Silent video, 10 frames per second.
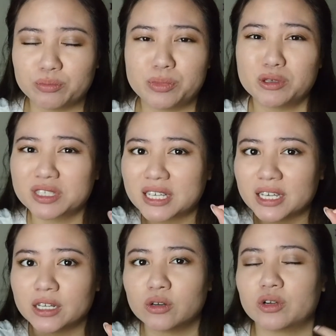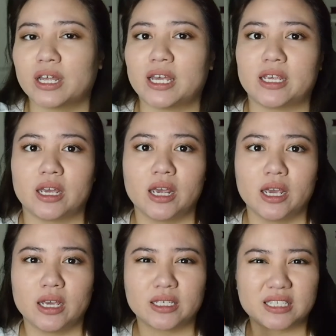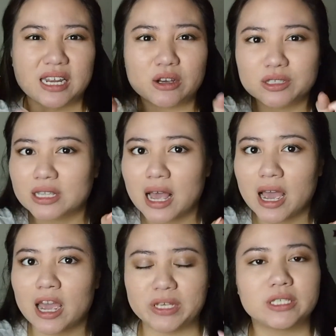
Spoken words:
mucin or like snail slime.